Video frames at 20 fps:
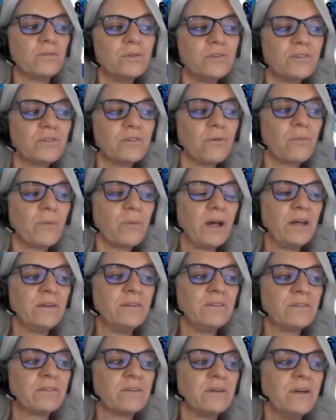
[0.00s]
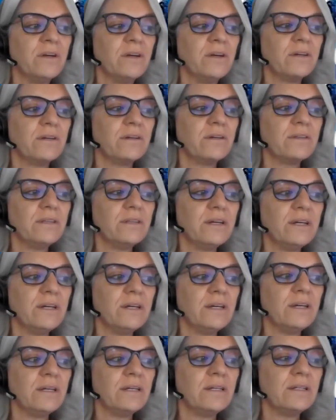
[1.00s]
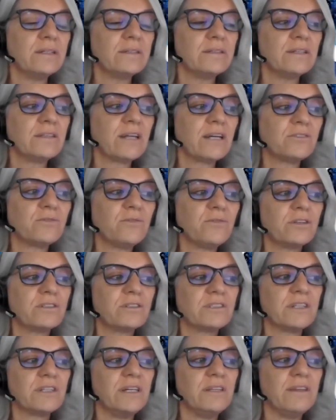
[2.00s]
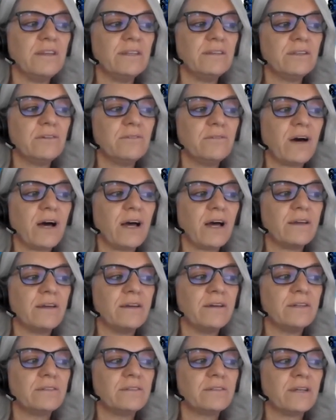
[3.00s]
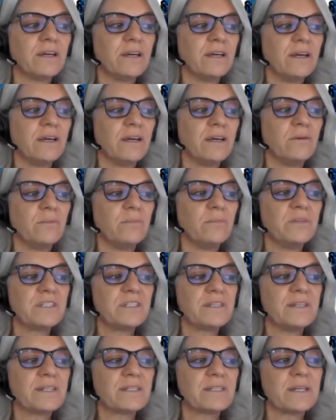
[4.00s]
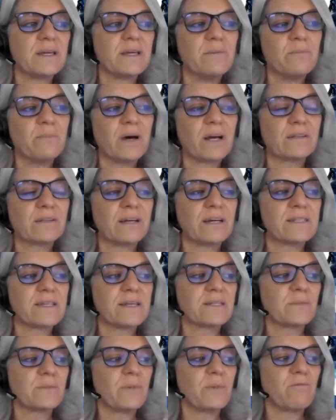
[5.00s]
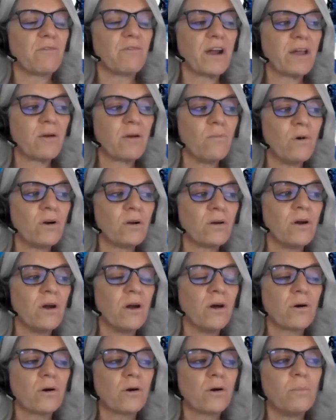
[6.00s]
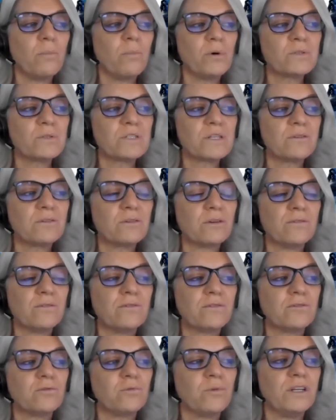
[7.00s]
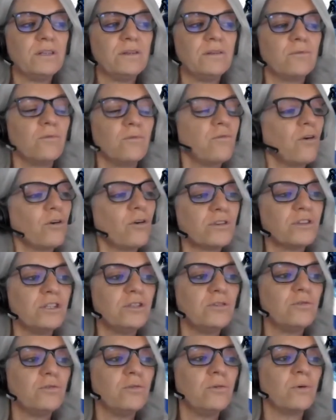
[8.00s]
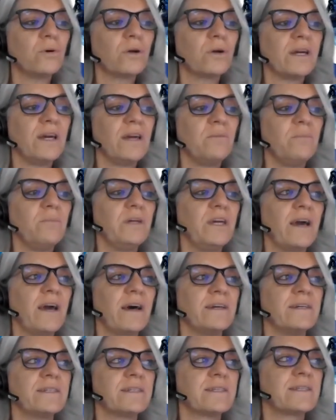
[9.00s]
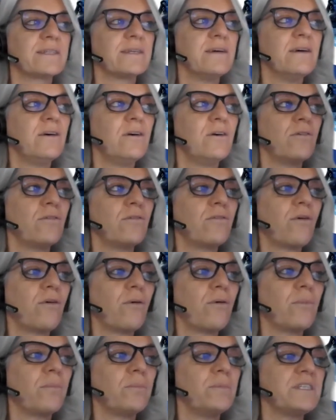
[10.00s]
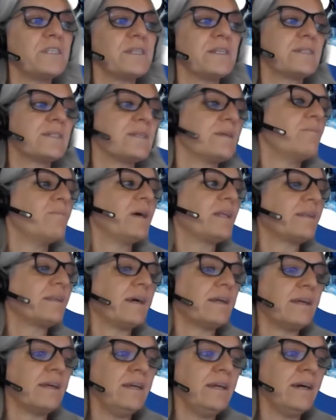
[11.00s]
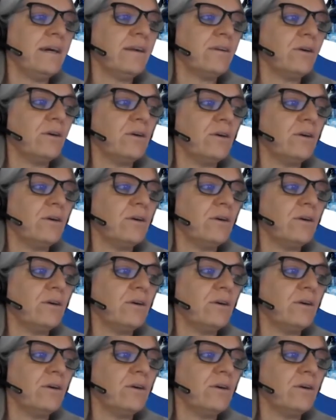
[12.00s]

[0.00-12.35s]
2 surveys, the task force identified a business impact assessment framework composed of 42 KPIs for business impact. And here